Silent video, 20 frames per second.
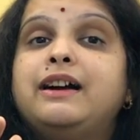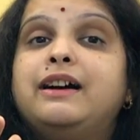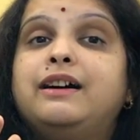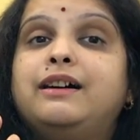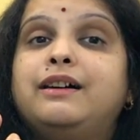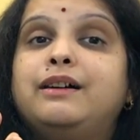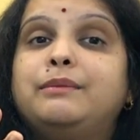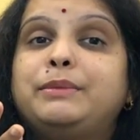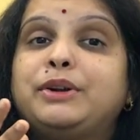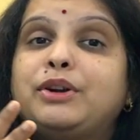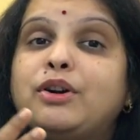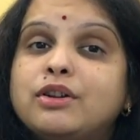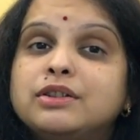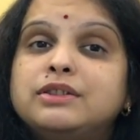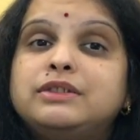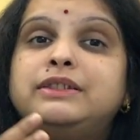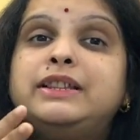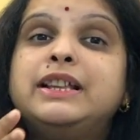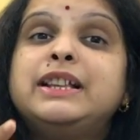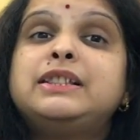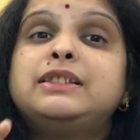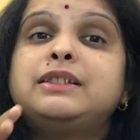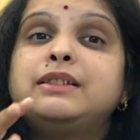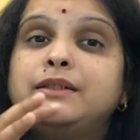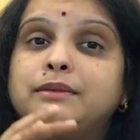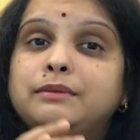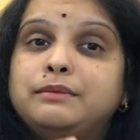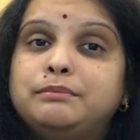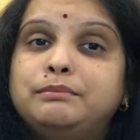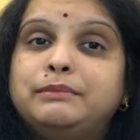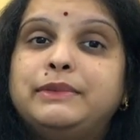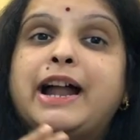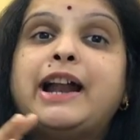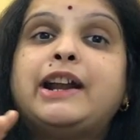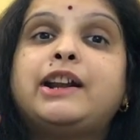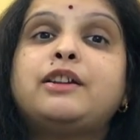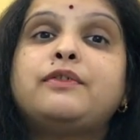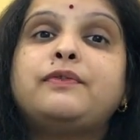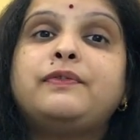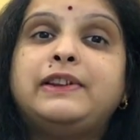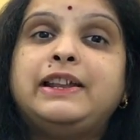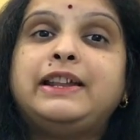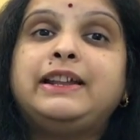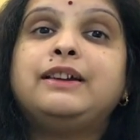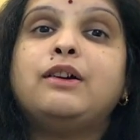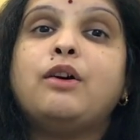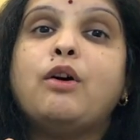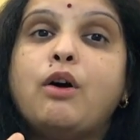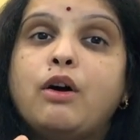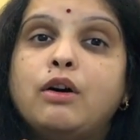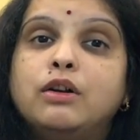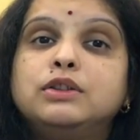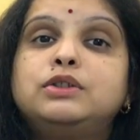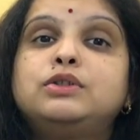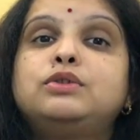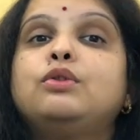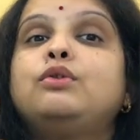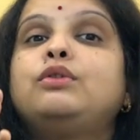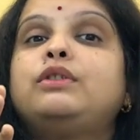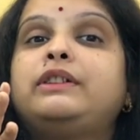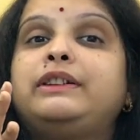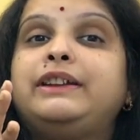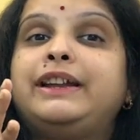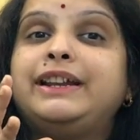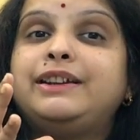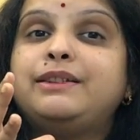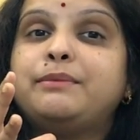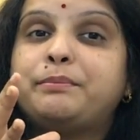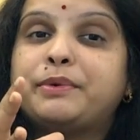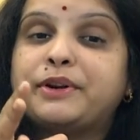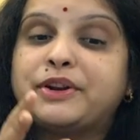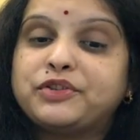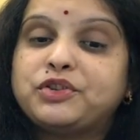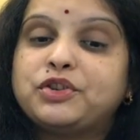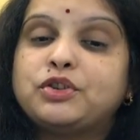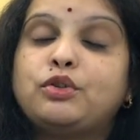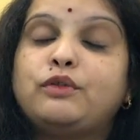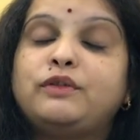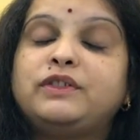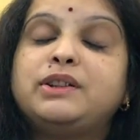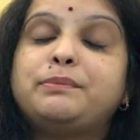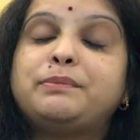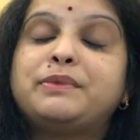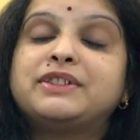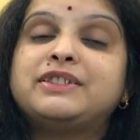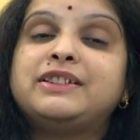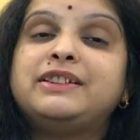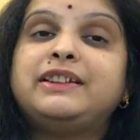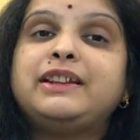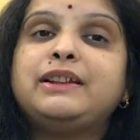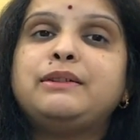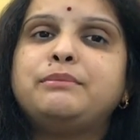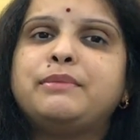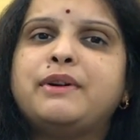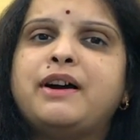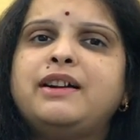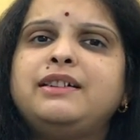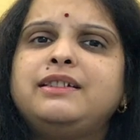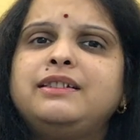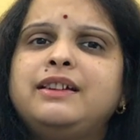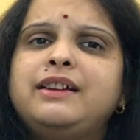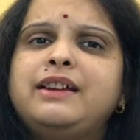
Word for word: uh, because this bladder filling also create a pressure over the presenting part,